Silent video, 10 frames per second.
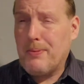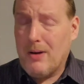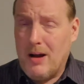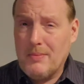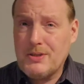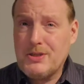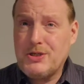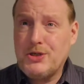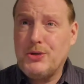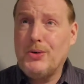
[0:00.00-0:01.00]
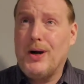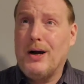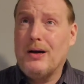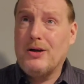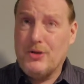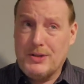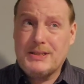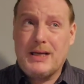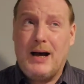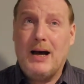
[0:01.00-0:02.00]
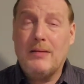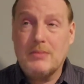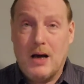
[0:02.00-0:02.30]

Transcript: promised you a good time,